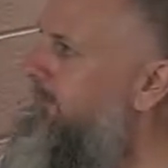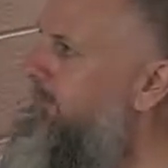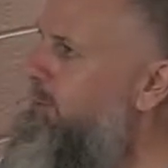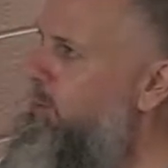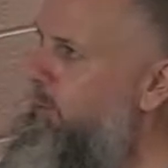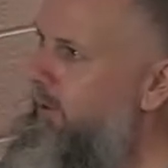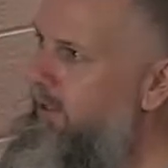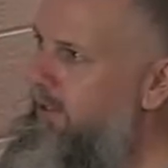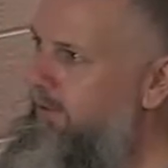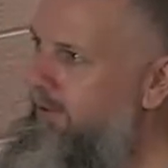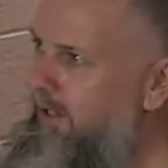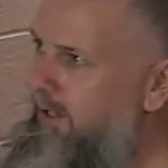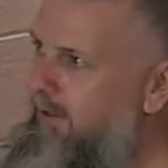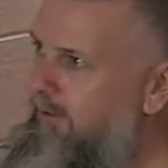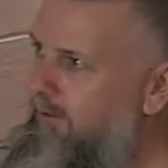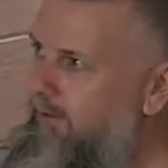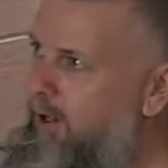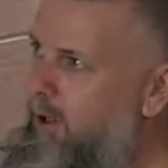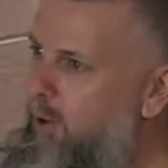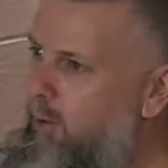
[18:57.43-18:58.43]
when he
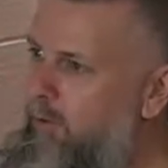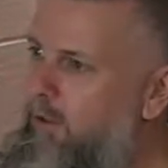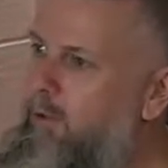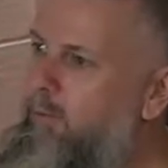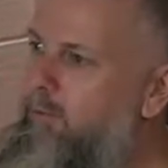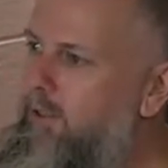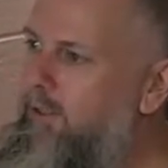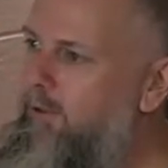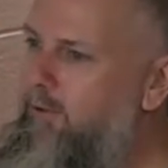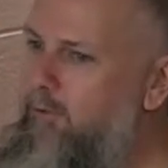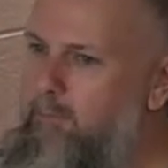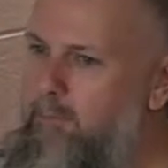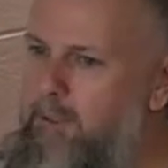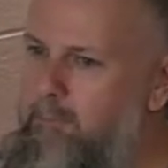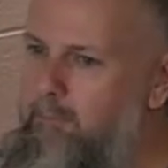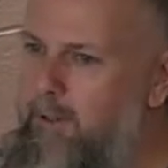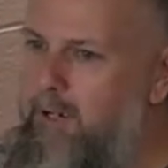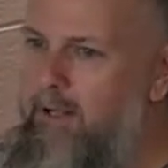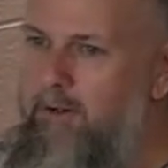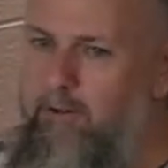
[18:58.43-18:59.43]
says, oh, you need to be
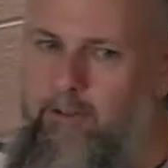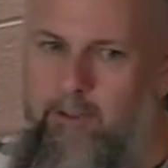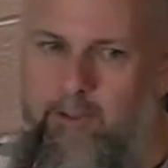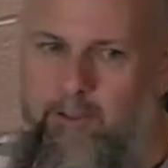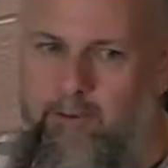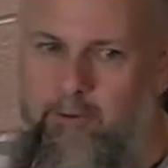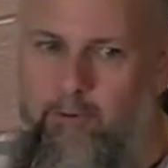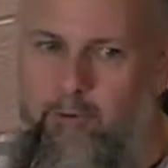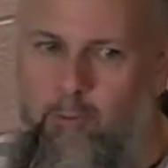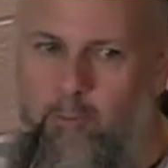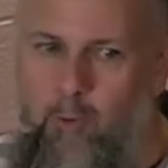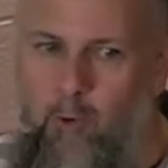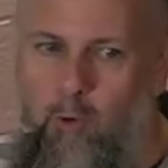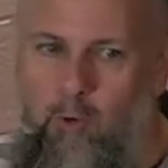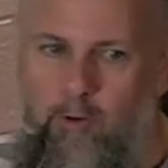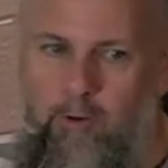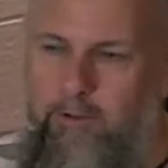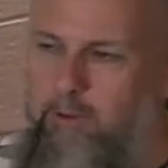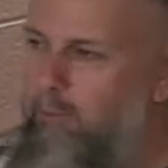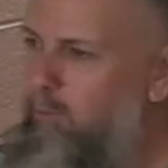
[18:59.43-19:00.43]
better, you need to do
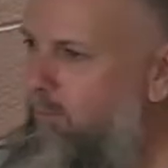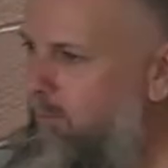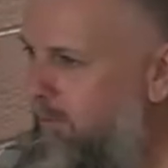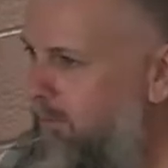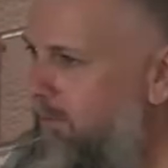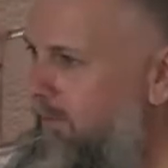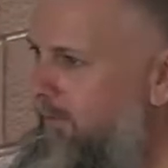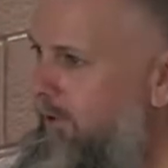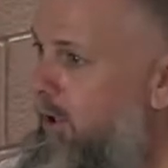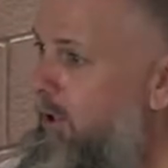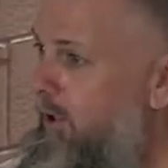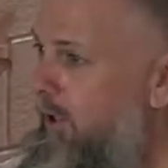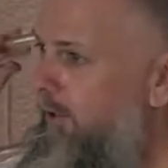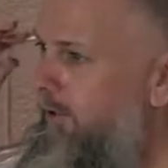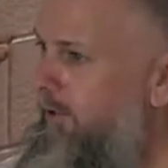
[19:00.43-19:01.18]
more, it's all on